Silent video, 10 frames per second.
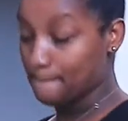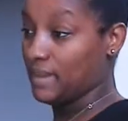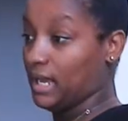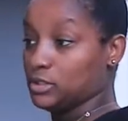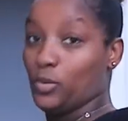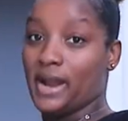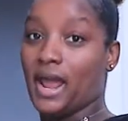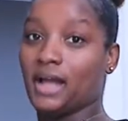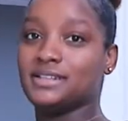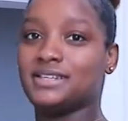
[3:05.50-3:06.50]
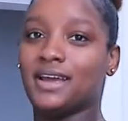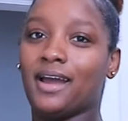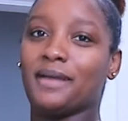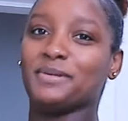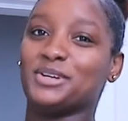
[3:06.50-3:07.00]
because why not?
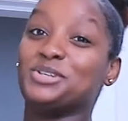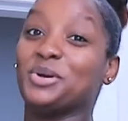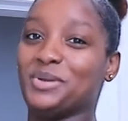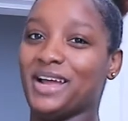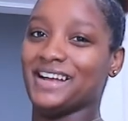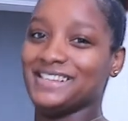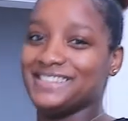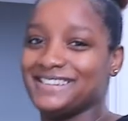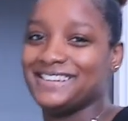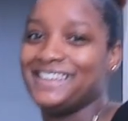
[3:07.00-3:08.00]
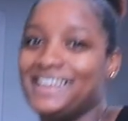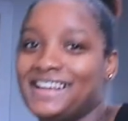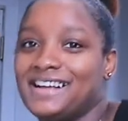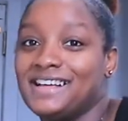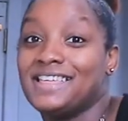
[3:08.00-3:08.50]
Let me show you guys
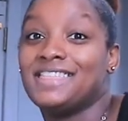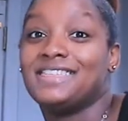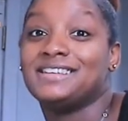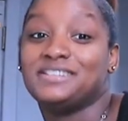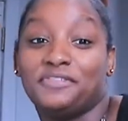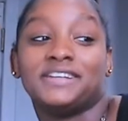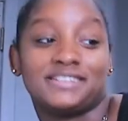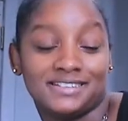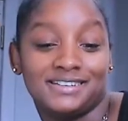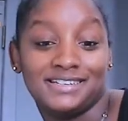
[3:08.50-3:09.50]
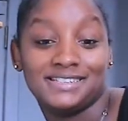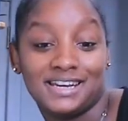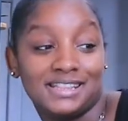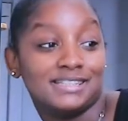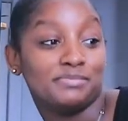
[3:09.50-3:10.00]
this fit inside
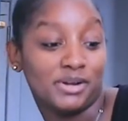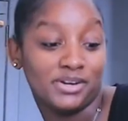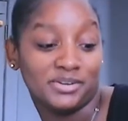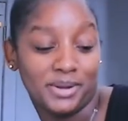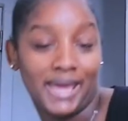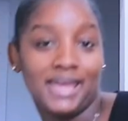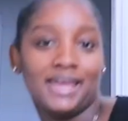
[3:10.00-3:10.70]
of this mirror. Okay,